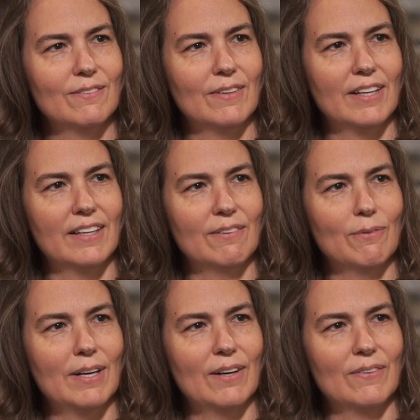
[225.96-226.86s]
Right. So,
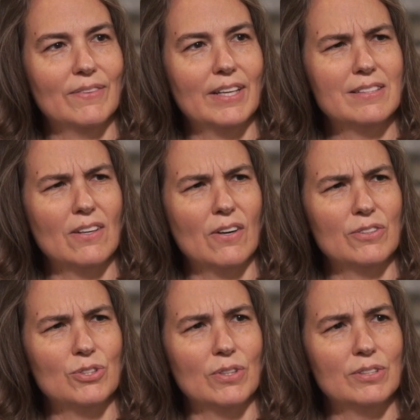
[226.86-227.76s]
wow. That's a
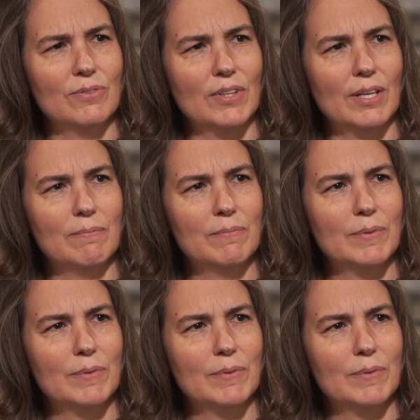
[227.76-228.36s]
hard choice for them.